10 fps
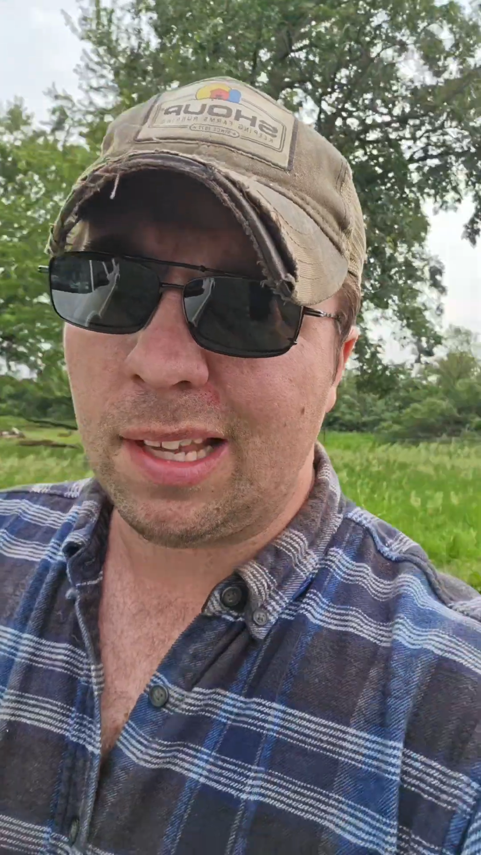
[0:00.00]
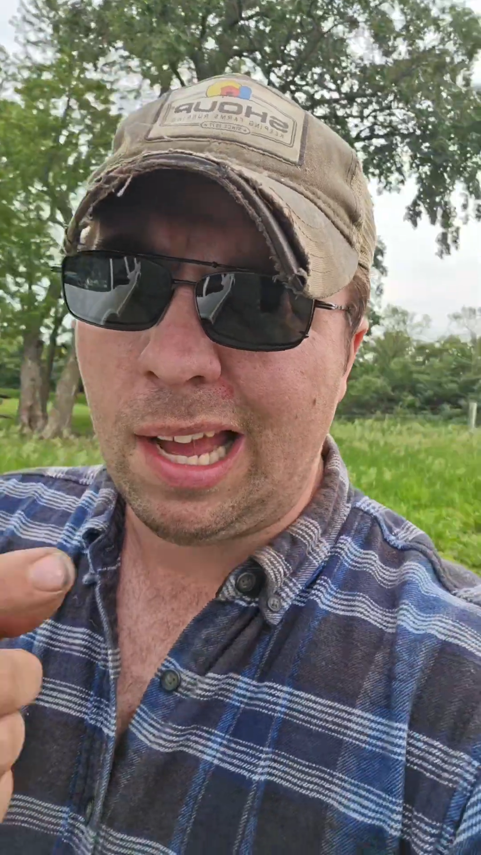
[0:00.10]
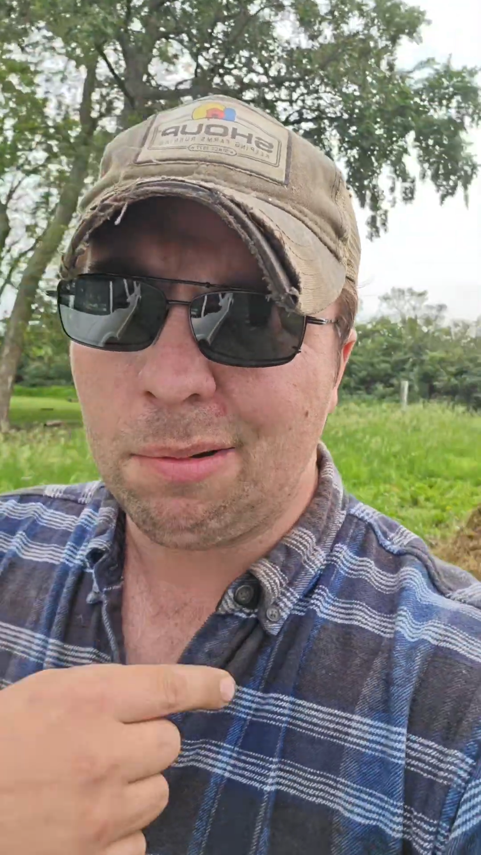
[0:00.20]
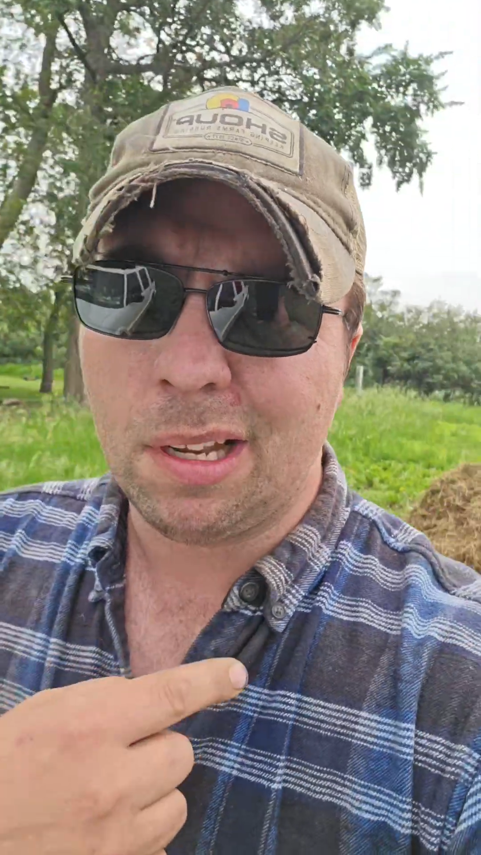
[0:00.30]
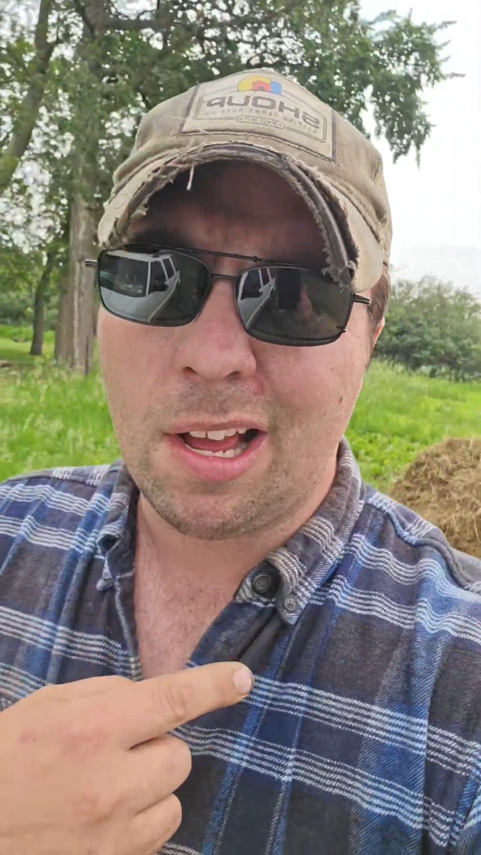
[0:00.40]

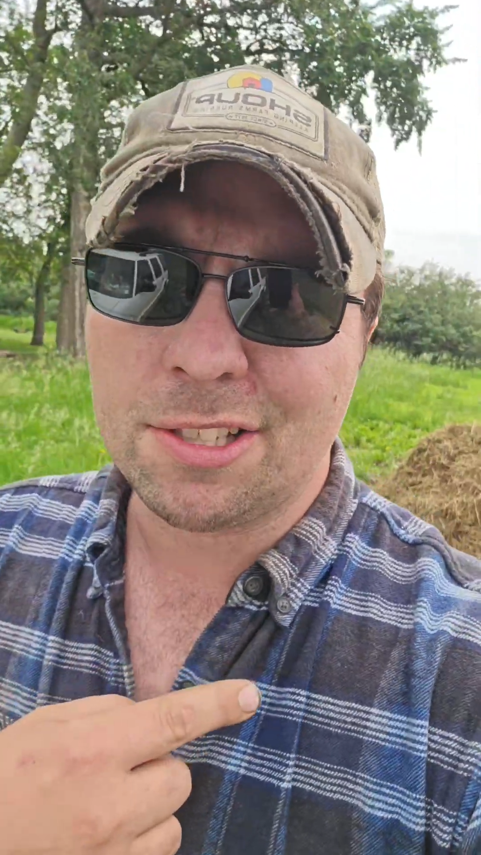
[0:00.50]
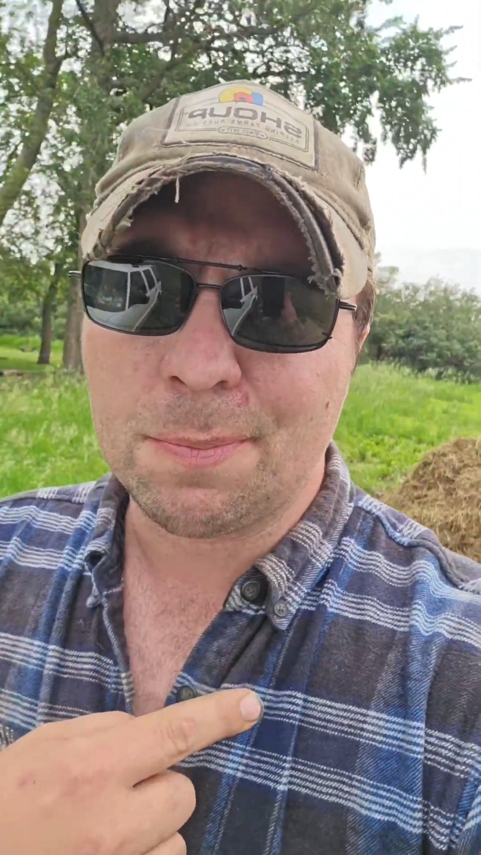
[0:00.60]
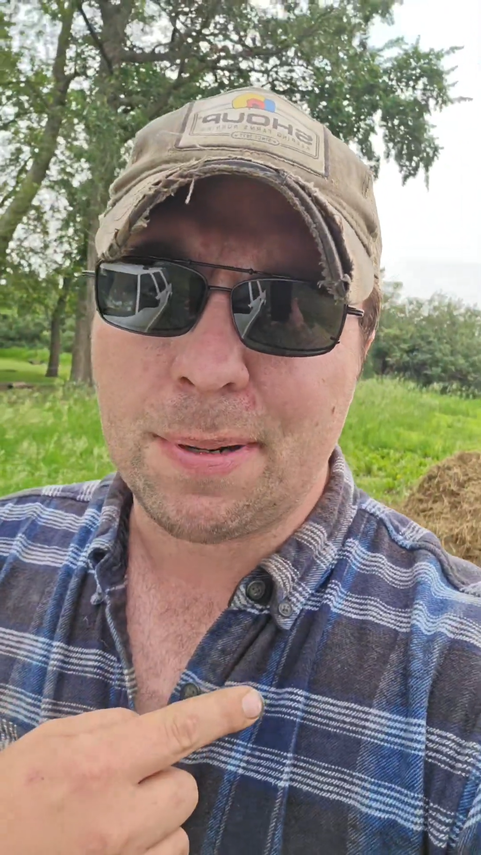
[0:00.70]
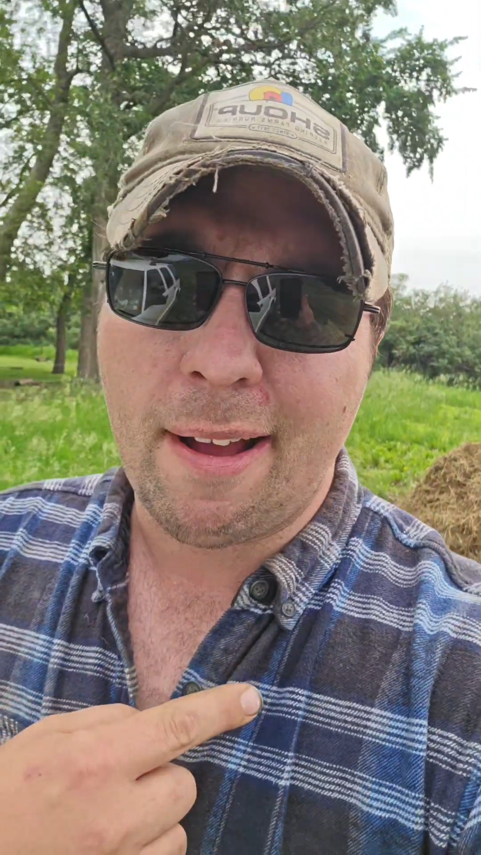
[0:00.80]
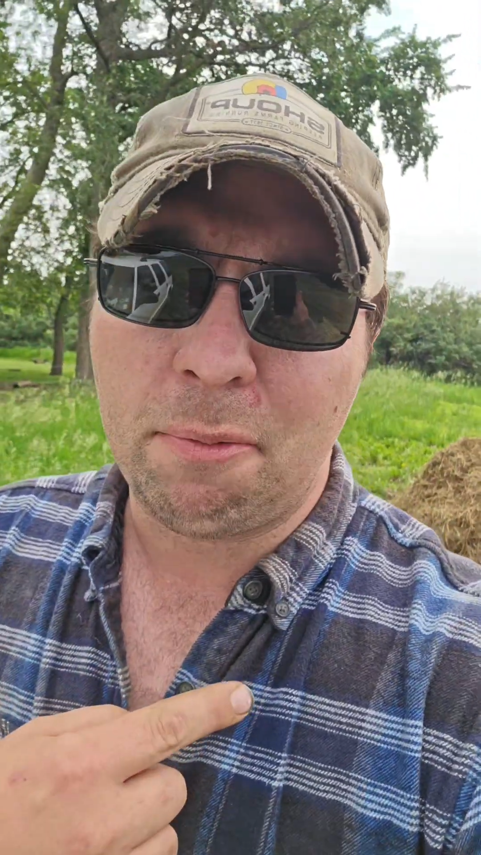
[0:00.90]
I will also
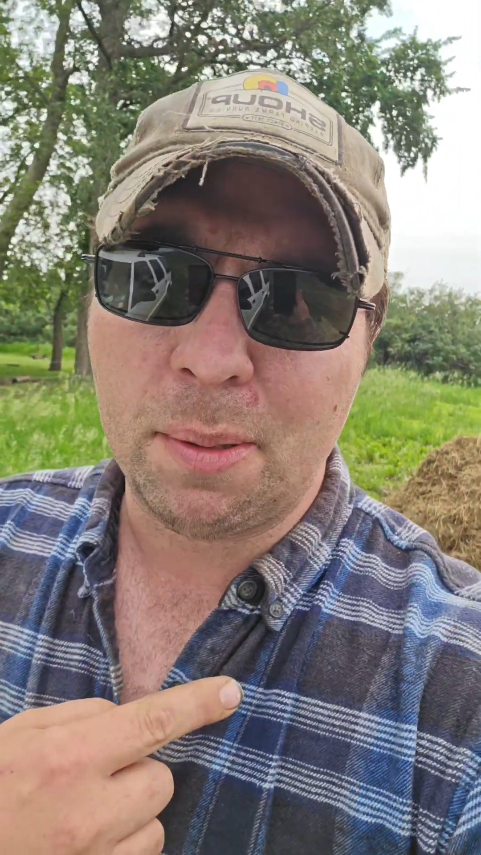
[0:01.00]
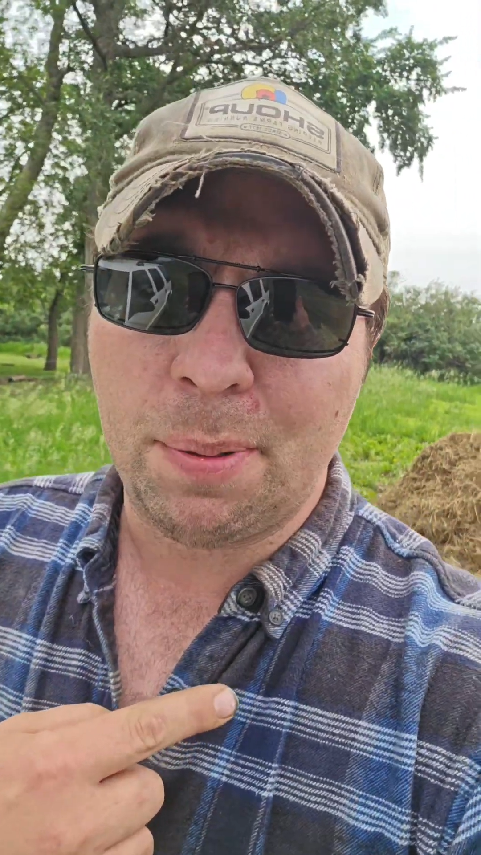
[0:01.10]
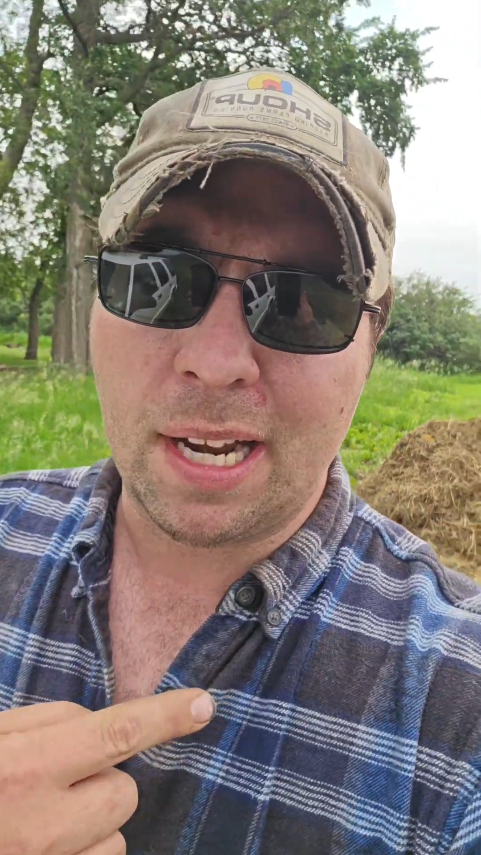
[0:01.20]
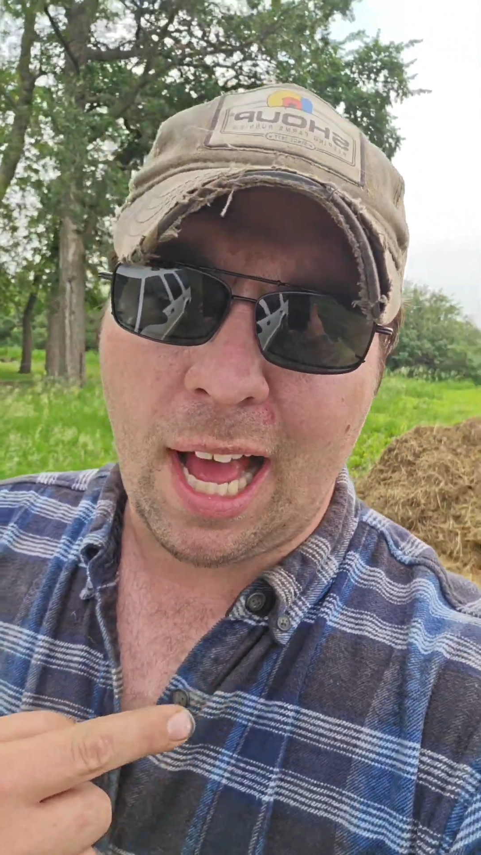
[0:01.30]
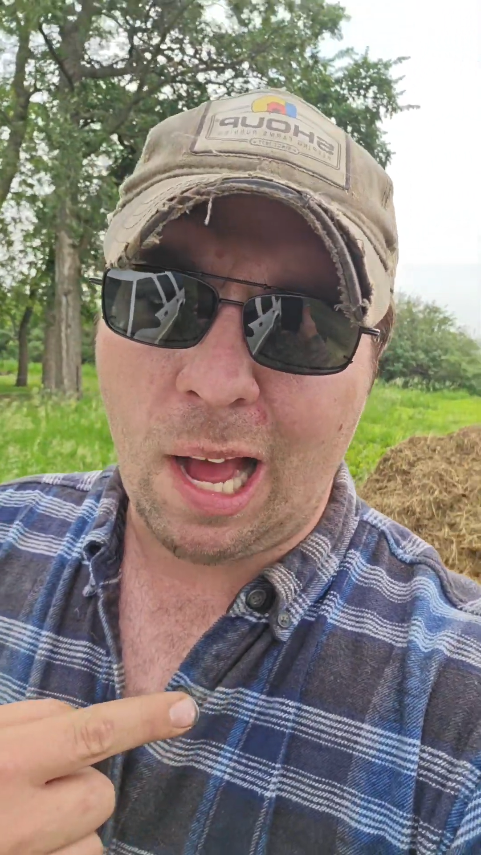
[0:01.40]
probably
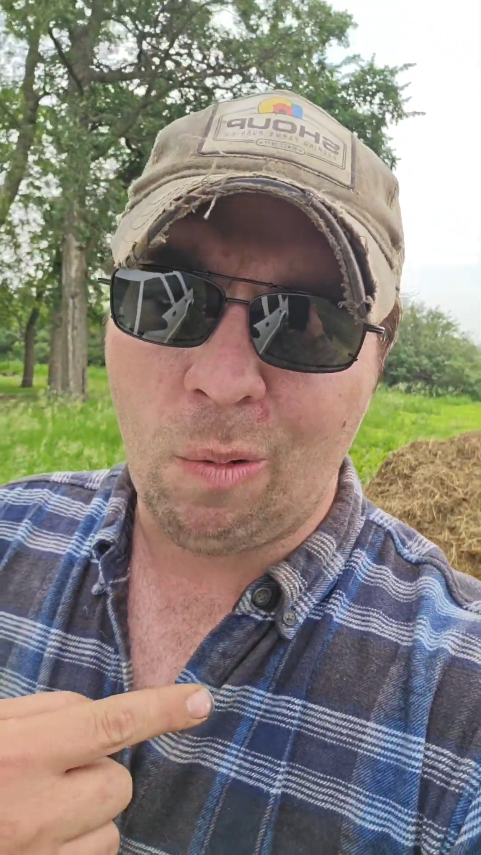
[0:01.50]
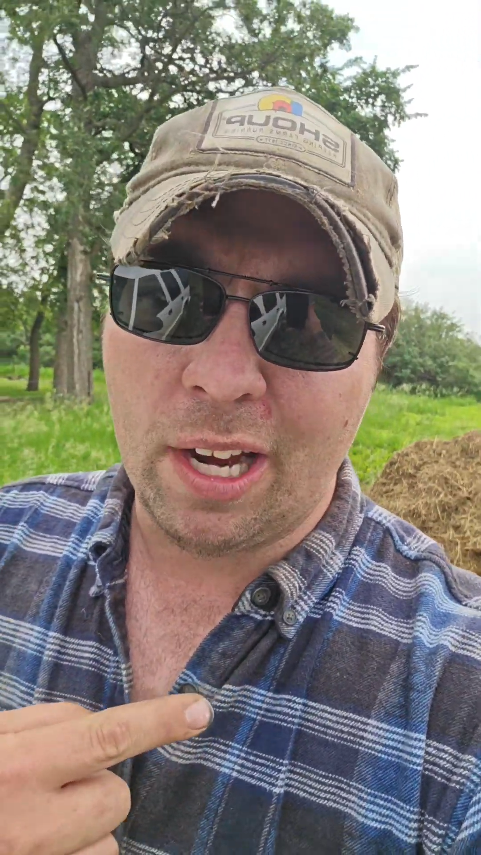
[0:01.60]
put a hot